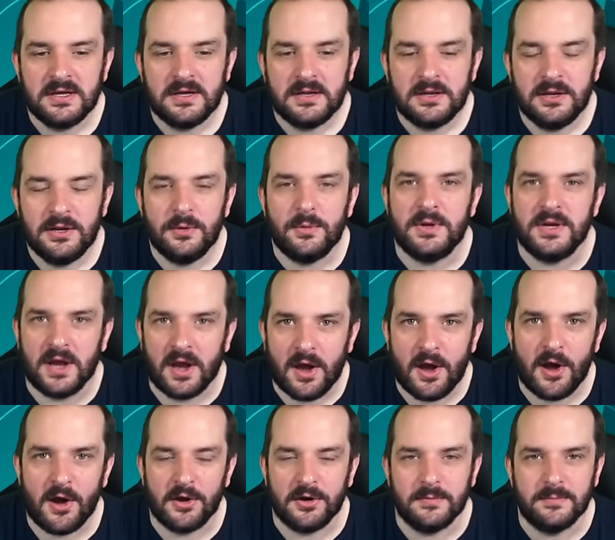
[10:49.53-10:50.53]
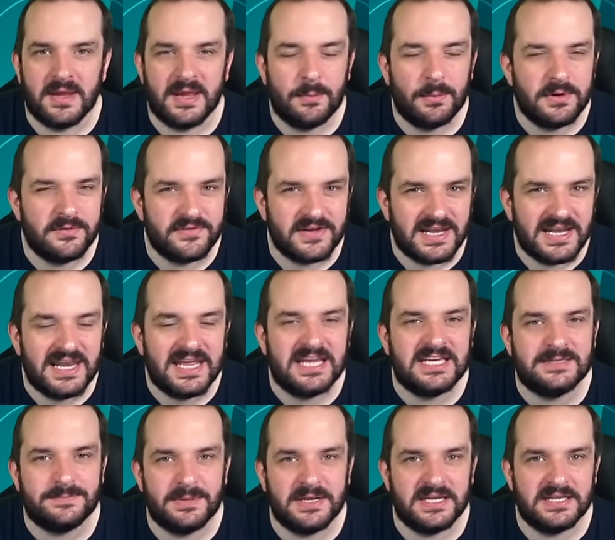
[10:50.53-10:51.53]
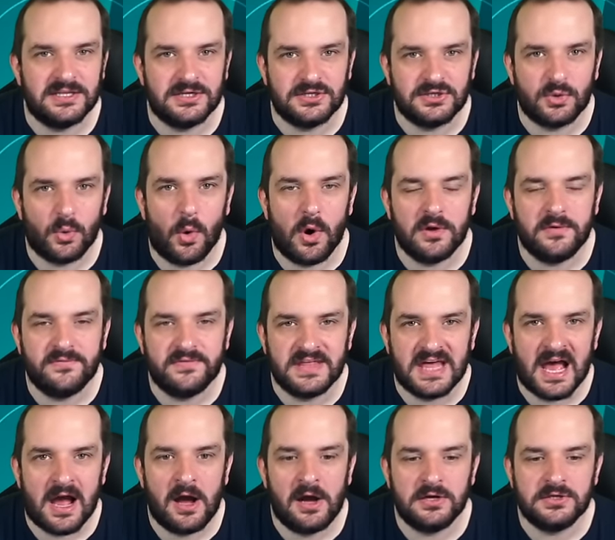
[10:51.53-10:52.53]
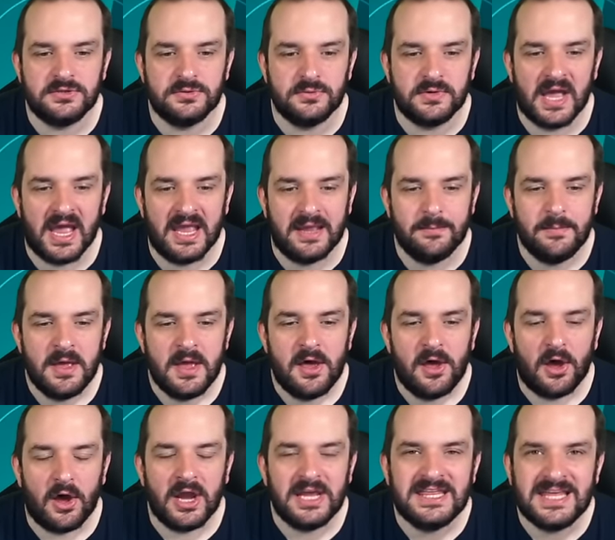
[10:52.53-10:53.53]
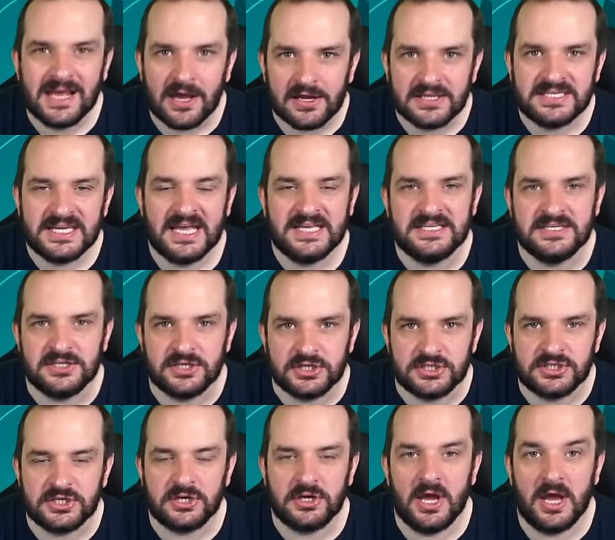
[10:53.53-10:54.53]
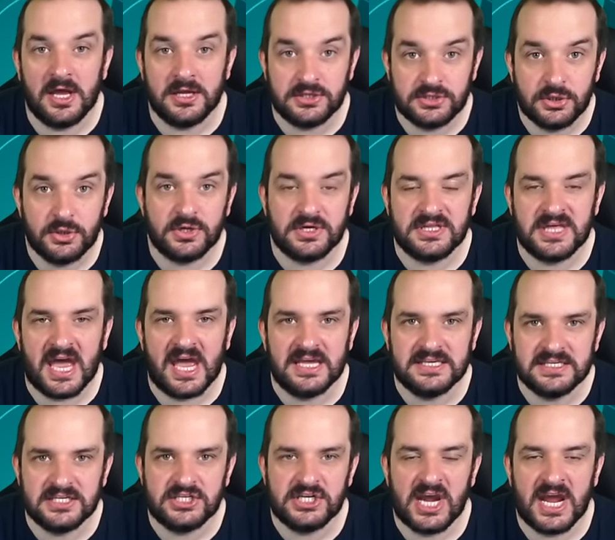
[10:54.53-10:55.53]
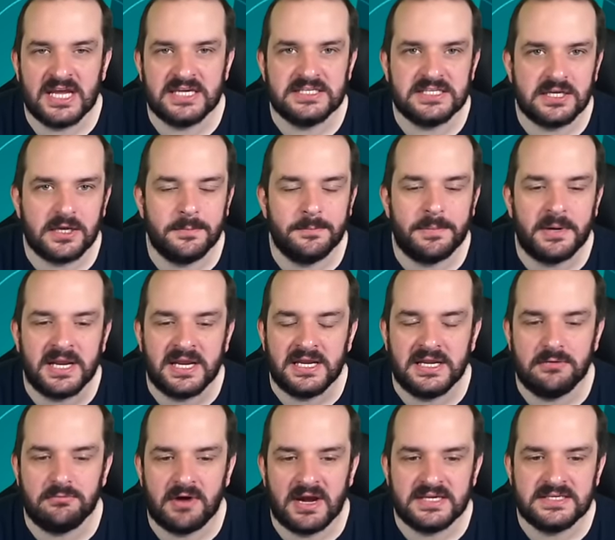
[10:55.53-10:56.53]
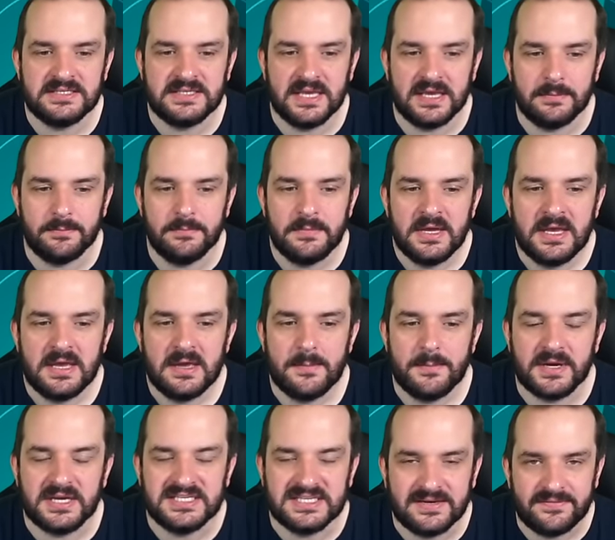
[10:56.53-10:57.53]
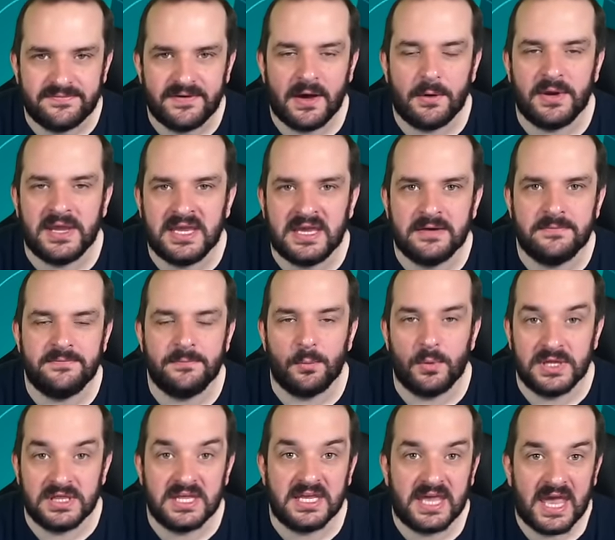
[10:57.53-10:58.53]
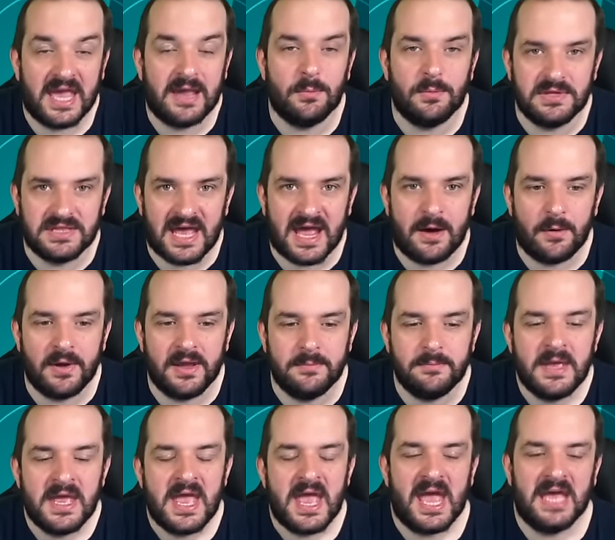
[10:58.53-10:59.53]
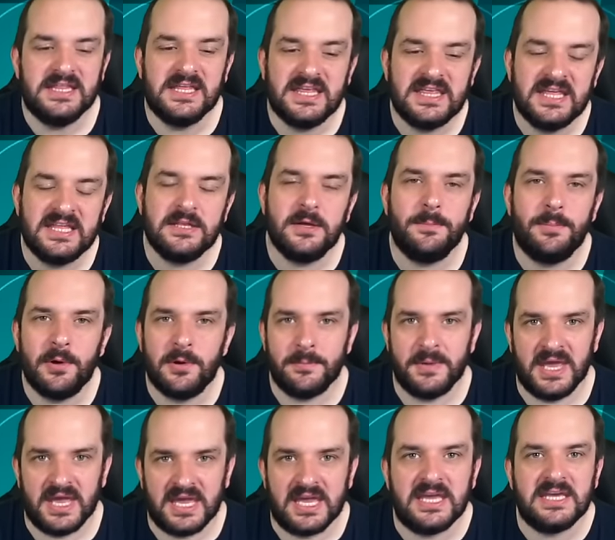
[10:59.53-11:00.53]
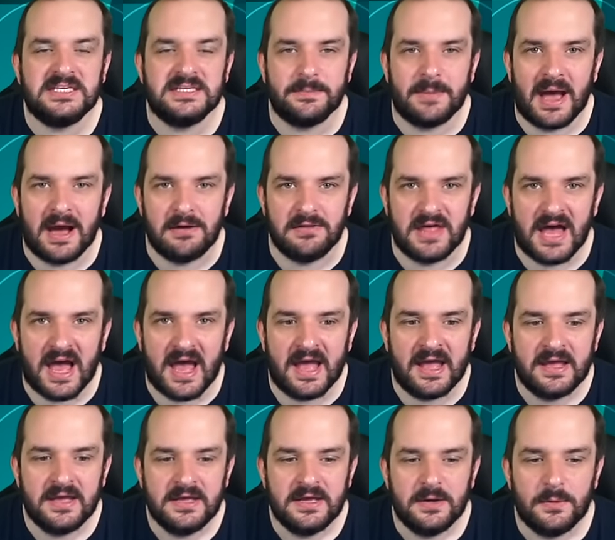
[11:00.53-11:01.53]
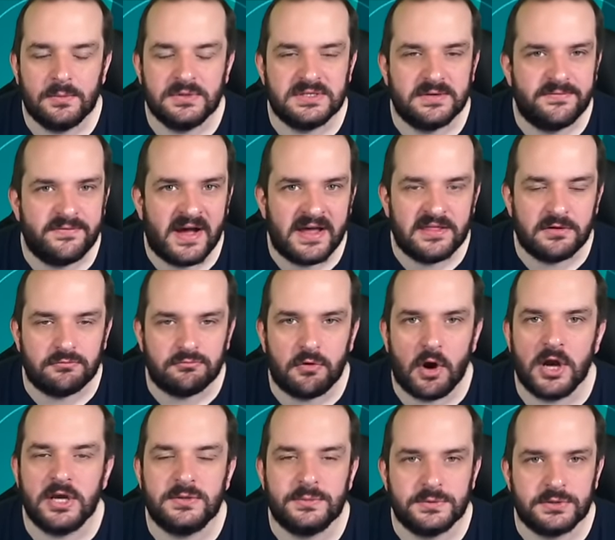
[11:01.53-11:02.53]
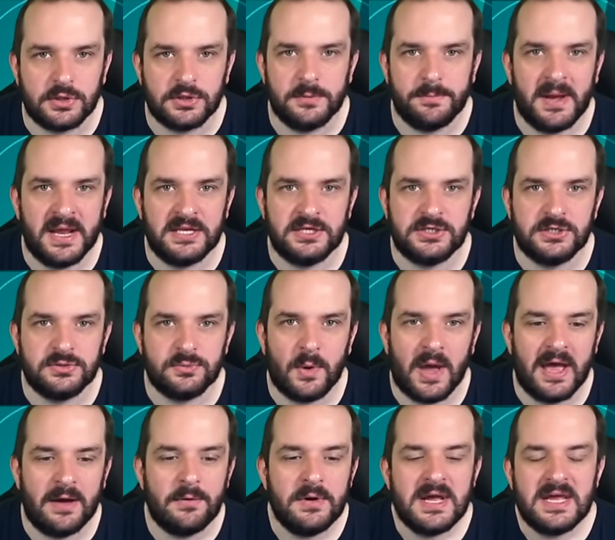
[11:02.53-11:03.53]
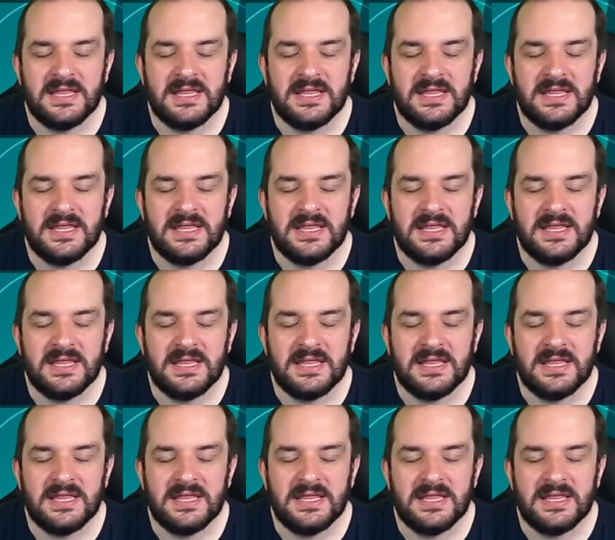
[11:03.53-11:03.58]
Luton at home, he would have at least been in the squad for that Arsenal game. I think Arteta just uh, took that as a chance to completely rest him because he felt he could win the game without him. And the thing that put me at ease about that was the fact that Rice was on the bench as well.